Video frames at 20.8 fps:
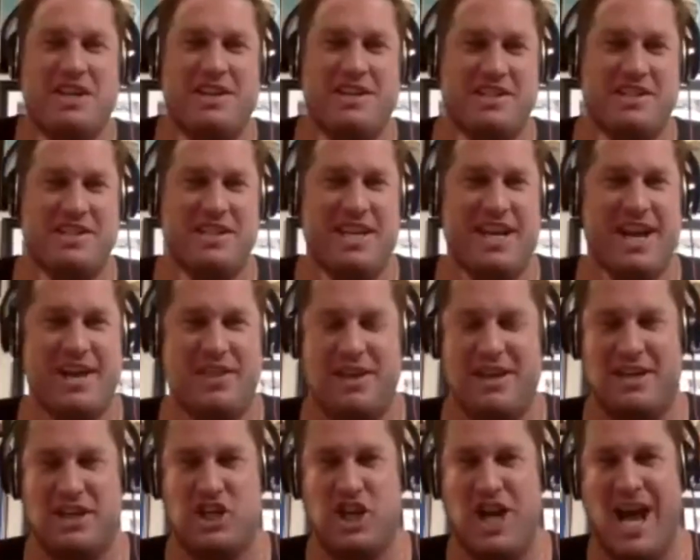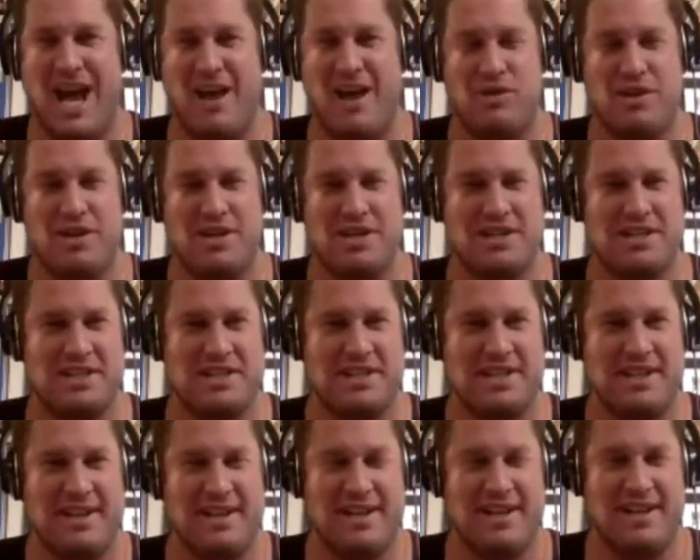to see i think chad was
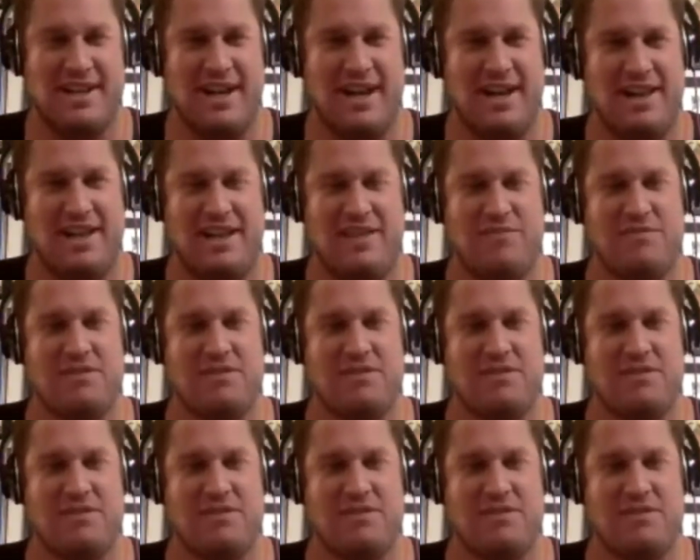i think he was